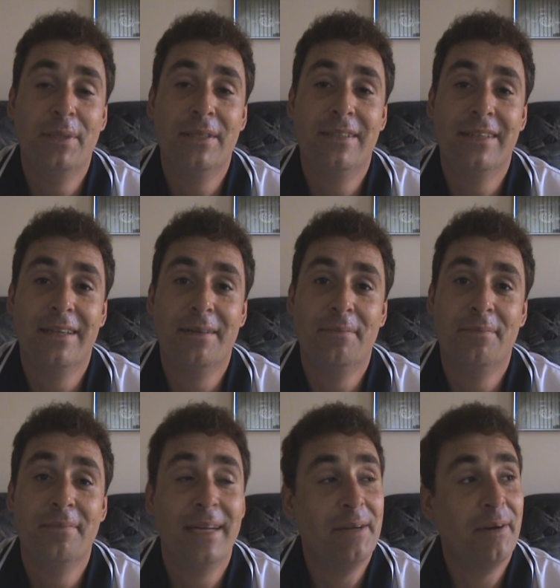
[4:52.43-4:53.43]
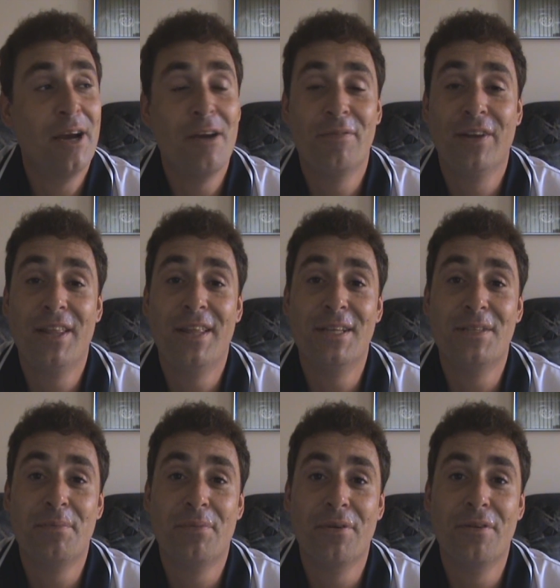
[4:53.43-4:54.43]
but anyway, hopefully
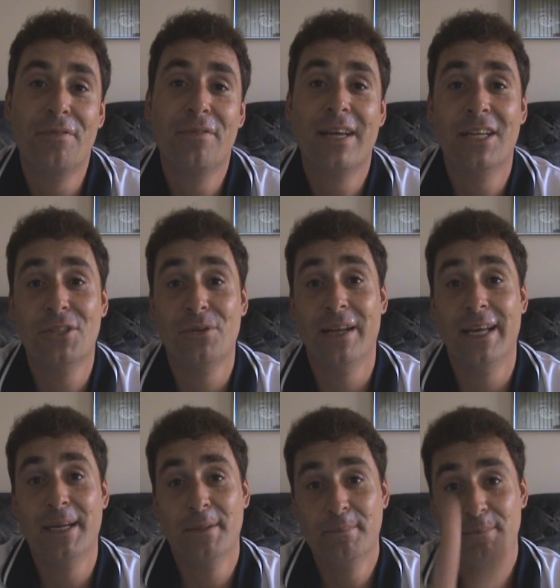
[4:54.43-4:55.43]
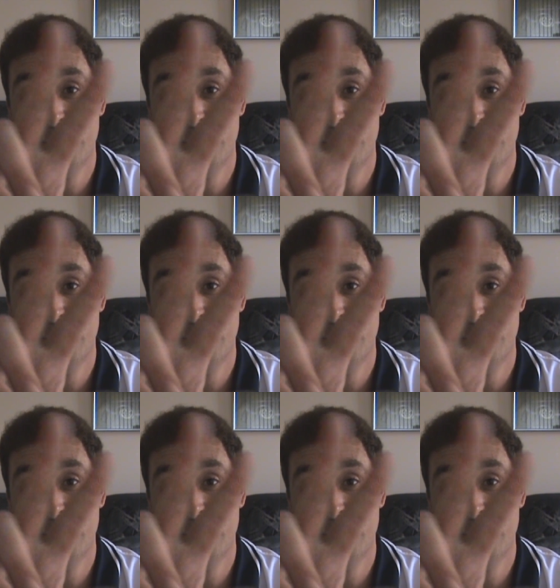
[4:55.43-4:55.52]
things improve. Catch you all later.